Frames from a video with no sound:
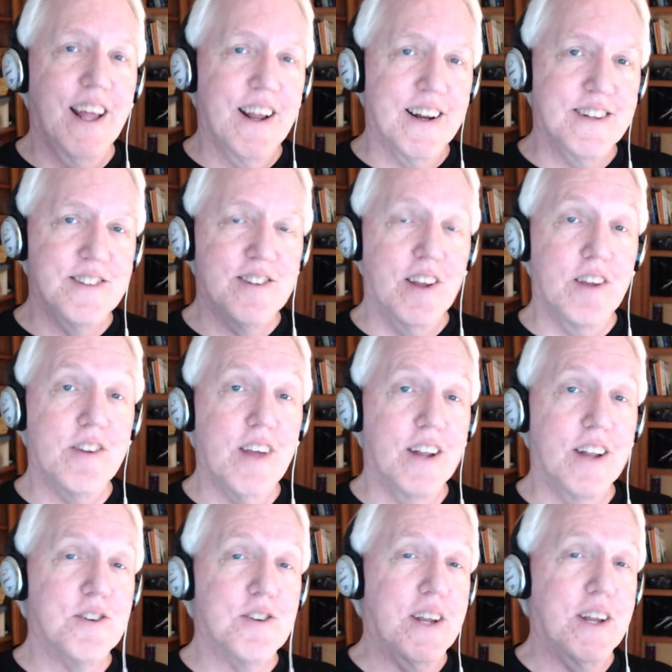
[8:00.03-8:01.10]
as I said,
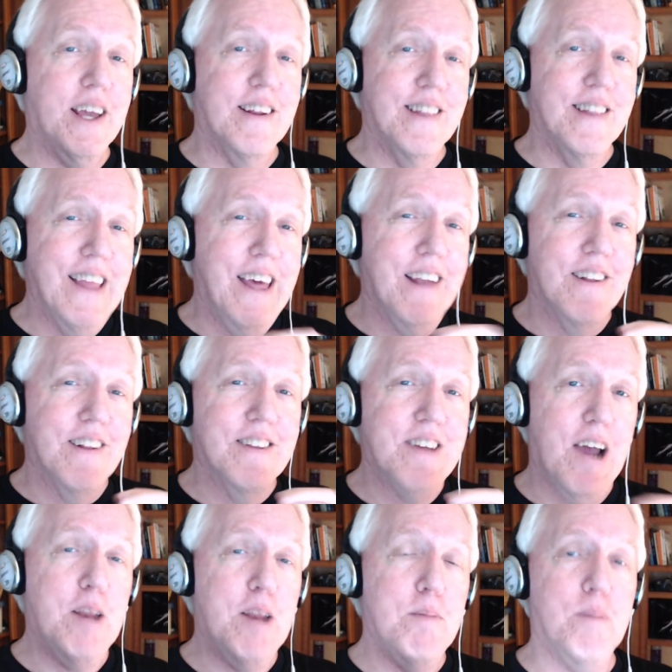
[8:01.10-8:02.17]
it's going to get a little
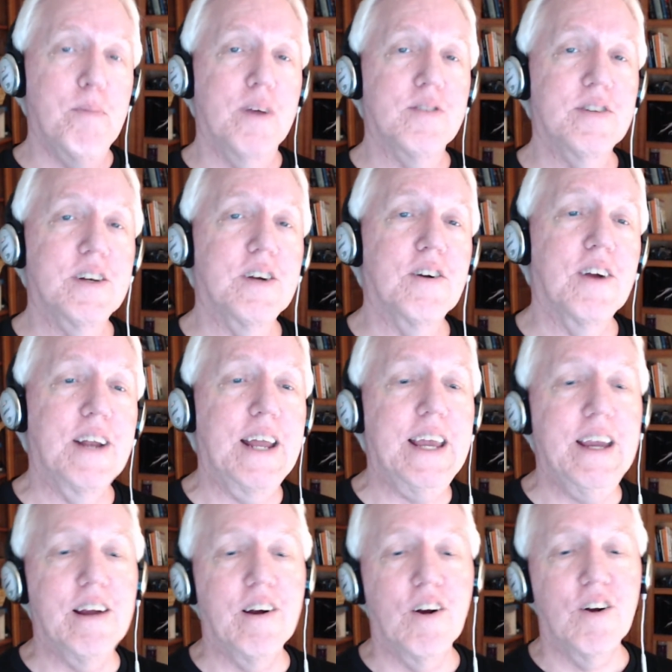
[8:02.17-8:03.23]
tiny bit messier in
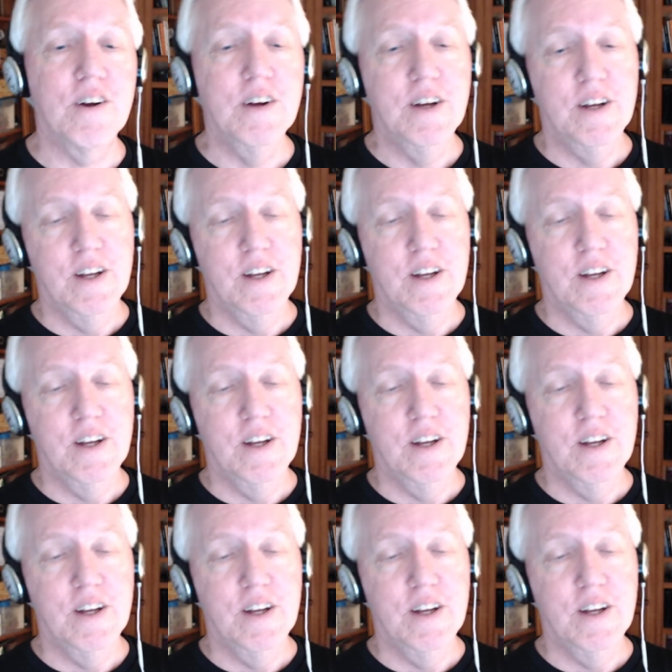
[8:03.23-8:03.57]
here